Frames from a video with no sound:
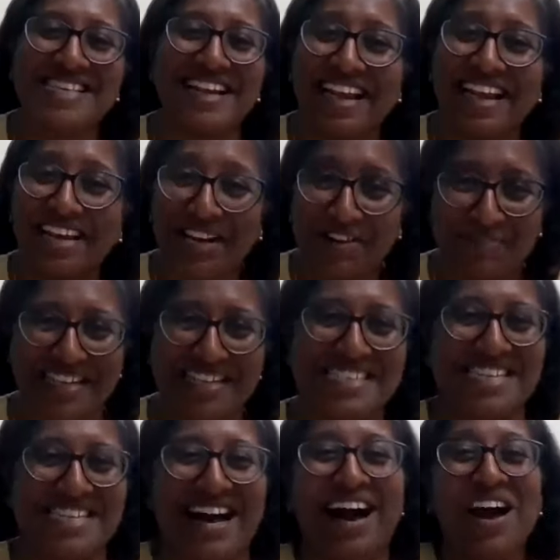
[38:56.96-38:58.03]
answer like
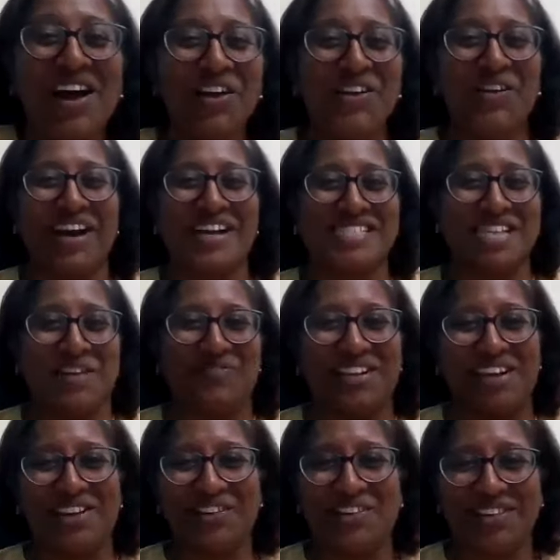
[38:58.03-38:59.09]
Manisha, for
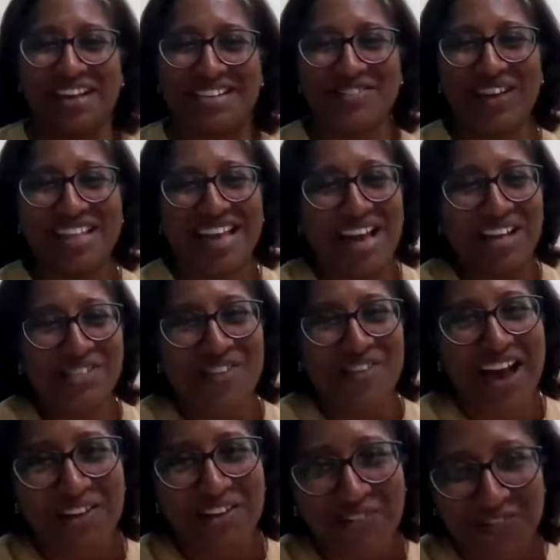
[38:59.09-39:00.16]
examiner. Yeah. So that's
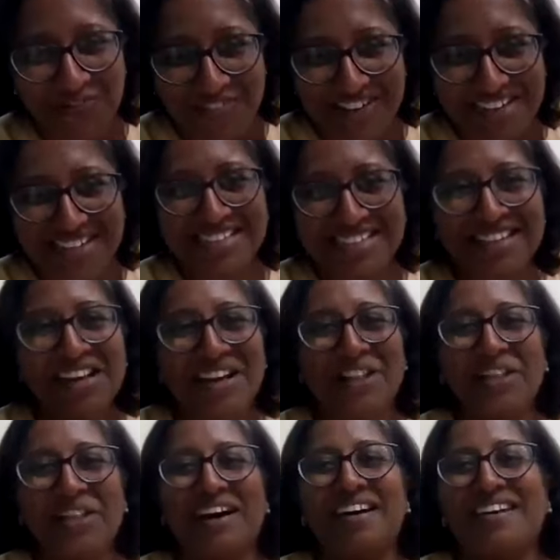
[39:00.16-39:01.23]
why I could finish
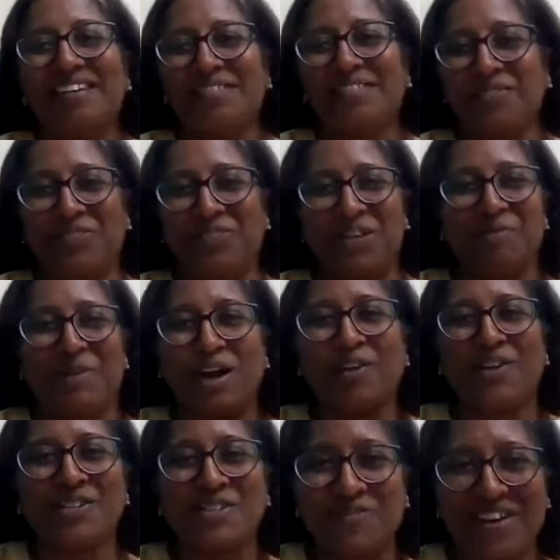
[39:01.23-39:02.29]
the feedback
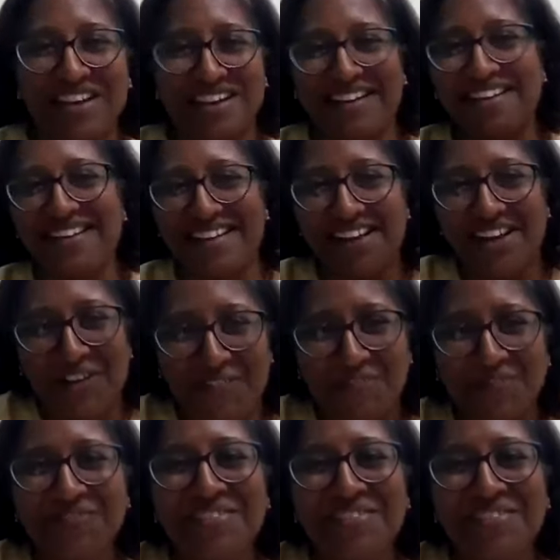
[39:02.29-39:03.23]
also very early.